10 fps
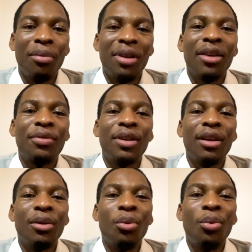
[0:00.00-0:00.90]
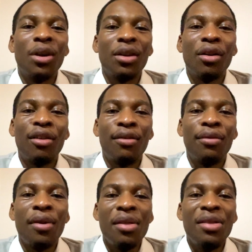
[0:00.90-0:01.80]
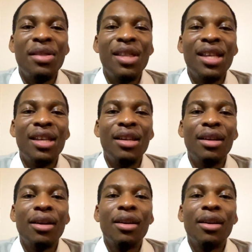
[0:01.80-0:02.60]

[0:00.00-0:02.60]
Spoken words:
definitely one of the